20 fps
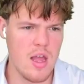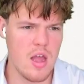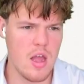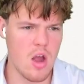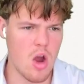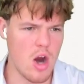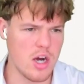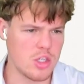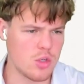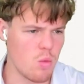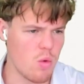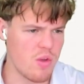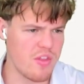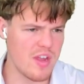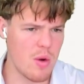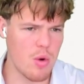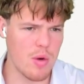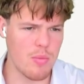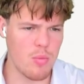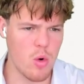All right, so one thing I
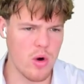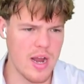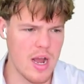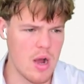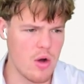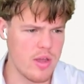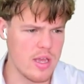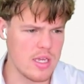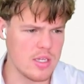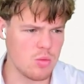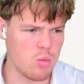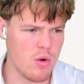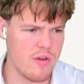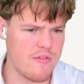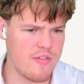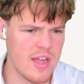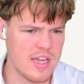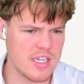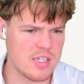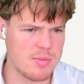want to point out is
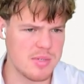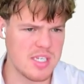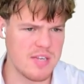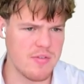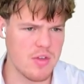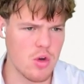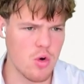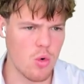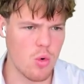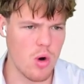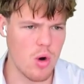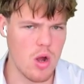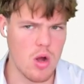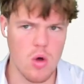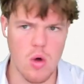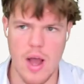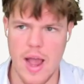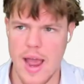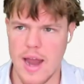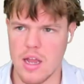with that specific
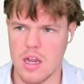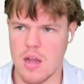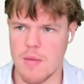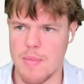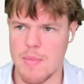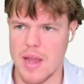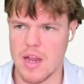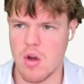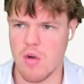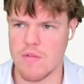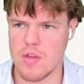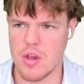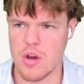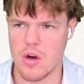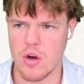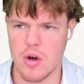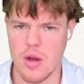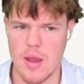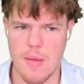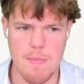URL, I had to come back over
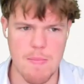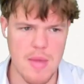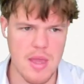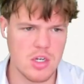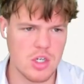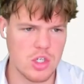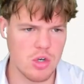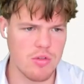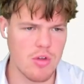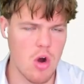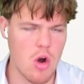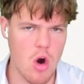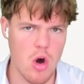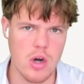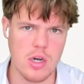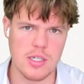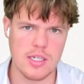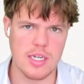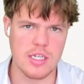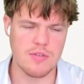here and make sure the RSS